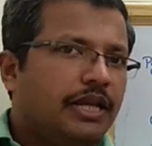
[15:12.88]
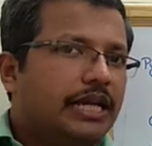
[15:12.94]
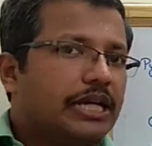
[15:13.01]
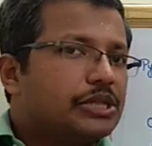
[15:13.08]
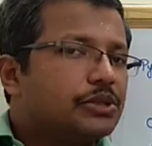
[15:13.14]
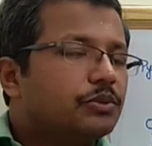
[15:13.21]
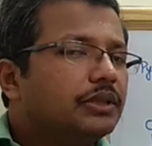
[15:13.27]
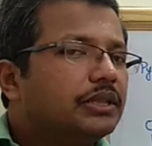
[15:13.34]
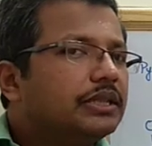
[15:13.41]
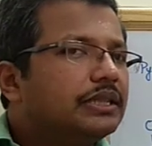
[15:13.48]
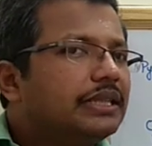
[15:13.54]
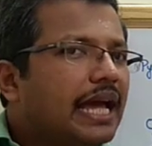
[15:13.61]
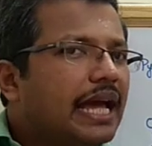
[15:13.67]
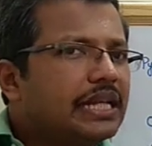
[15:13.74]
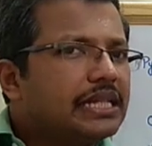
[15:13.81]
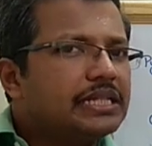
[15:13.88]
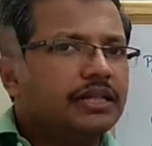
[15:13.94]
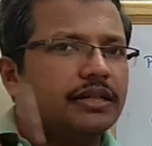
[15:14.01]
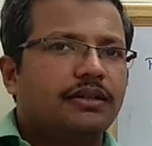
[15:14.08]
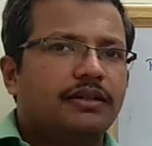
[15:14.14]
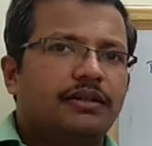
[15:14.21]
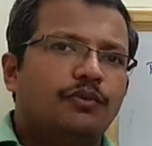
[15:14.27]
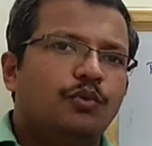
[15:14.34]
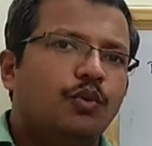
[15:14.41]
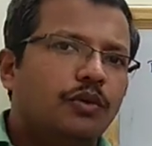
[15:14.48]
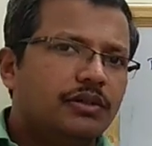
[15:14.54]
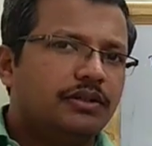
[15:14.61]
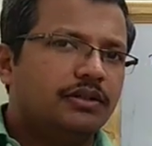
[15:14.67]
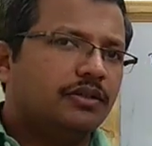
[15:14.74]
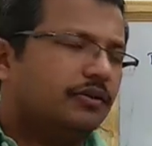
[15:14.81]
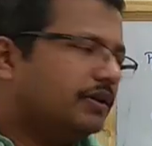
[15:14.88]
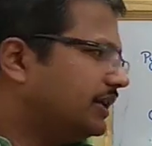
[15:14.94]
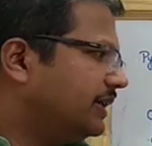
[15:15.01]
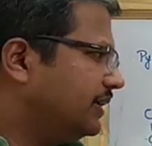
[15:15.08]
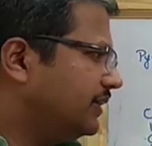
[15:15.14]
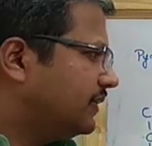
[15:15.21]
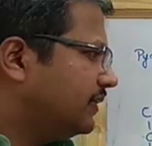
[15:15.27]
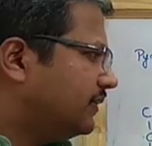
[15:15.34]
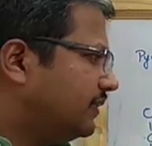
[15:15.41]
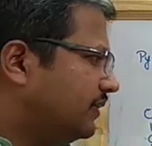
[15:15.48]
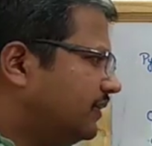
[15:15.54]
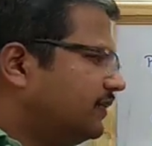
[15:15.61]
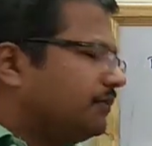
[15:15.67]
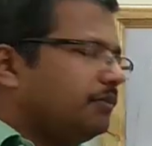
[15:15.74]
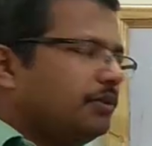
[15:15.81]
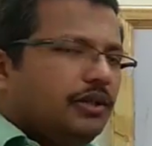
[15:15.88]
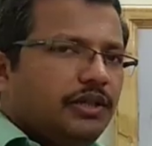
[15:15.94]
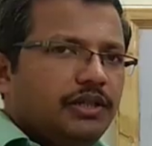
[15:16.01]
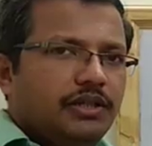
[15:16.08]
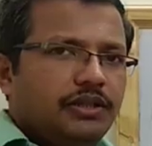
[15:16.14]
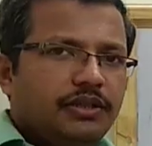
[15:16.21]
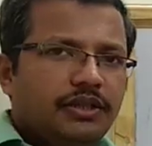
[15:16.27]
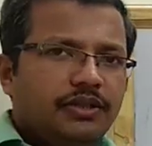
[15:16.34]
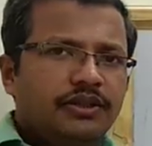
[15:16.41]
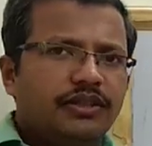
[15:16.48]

Actually, that water is this particular thing.